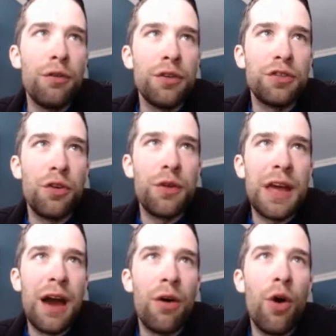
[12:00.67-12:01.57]
so if we
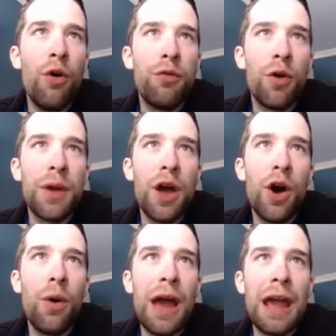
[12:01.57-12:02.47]
count over, we
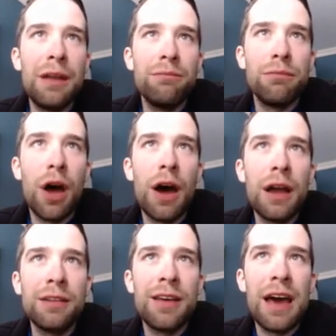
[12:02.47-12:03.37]
go 8,
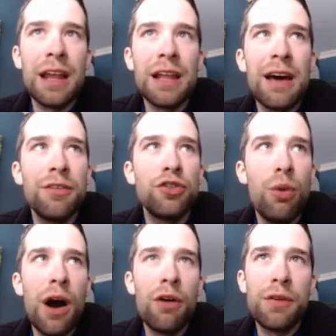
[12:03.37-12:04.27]
9, 10, 11,
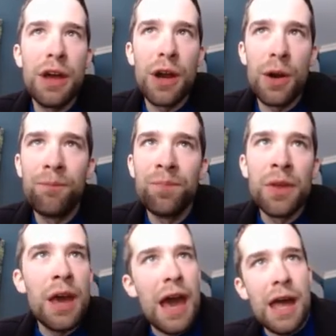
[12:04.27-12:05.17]
12 here,
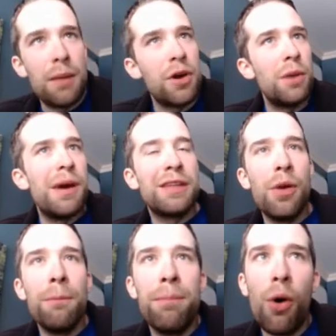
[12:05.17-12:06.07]
and I'm going to make
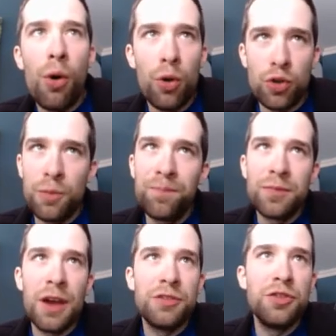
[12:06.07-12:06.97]
them bold.
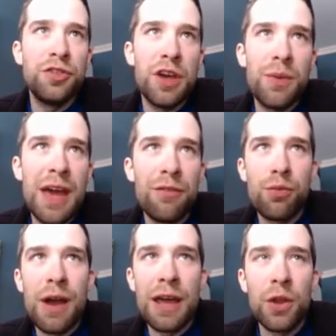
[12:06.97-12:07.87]
As you see, we have
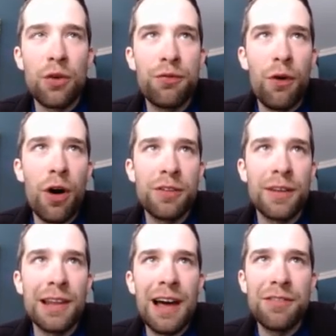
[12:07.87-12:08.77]
regular font on
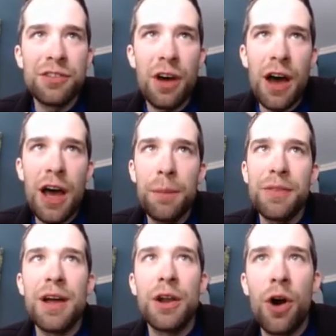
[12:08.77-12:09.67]
the left side, but
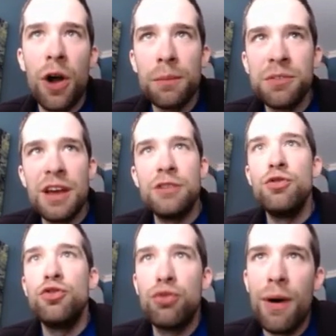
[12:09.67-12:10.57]
then columns 8
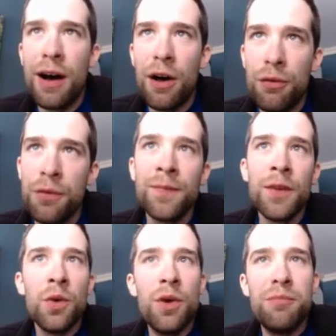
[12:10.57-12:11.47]
through
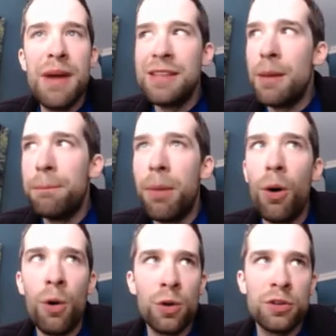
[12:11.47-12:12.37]
12, we've made them
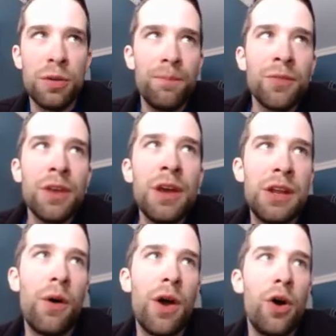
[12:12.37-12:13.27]
bold.
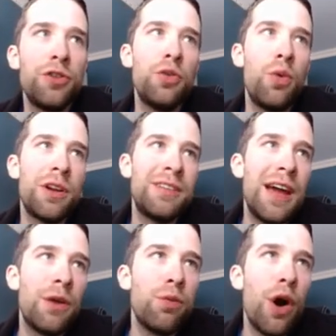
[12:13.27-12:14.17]
Now I also want to
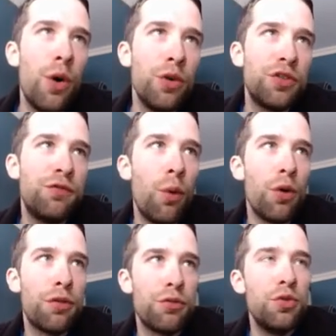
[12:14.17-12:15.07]
take rows
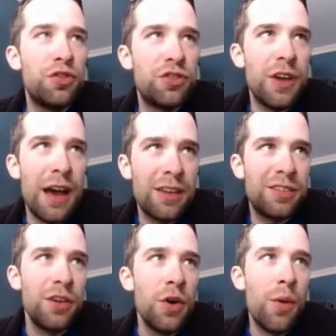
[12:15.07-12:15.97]
4 through
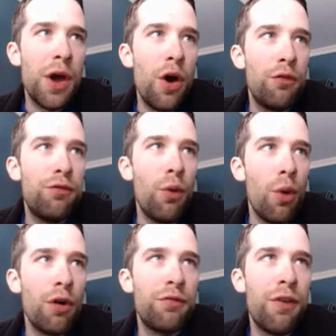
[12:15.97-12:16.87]
6, we go
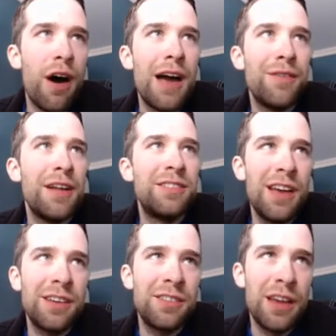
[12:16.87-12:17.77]
4, 5, and
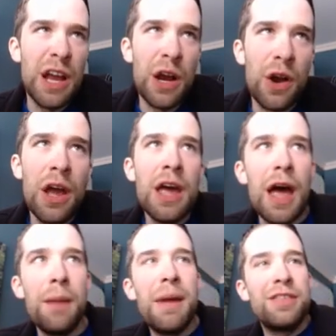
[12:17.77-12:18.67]
6 here,
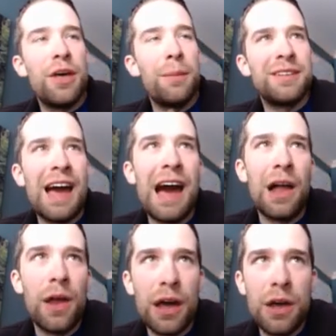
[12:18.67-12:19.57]
and make them
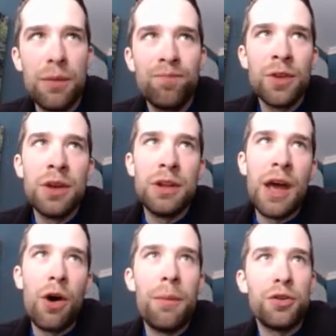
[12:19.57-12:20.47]
italic.
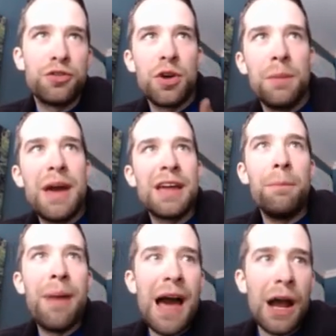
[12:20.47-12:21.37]
Now I'm also going to make the
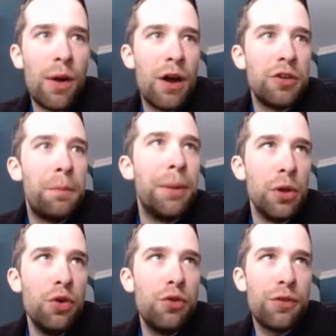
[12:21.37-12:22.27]
background
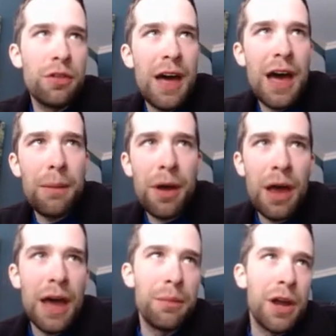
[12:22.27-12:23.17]
blue for them,
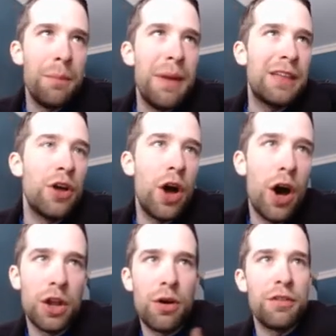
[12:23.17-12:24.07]
and I'm going to make the
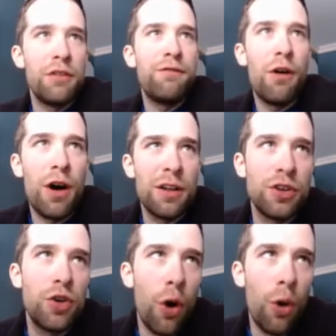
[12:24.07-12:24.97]
color of the
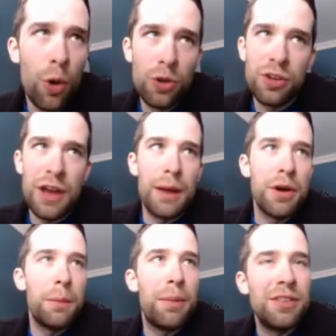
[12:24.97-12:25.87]
font gold, and I'm
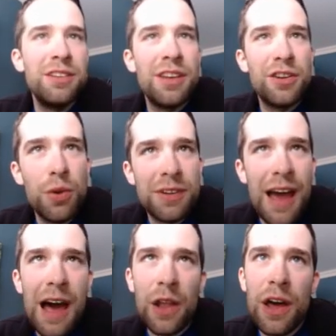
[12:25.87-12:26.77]
going to put these into
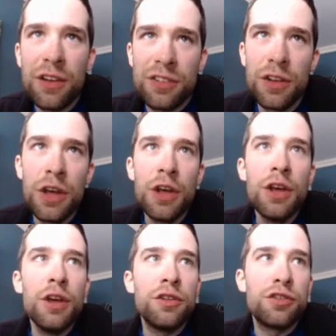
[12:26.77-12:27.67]
italics.
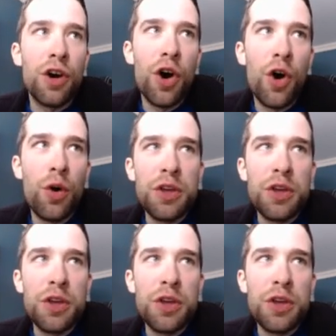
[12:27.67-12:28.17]
So you've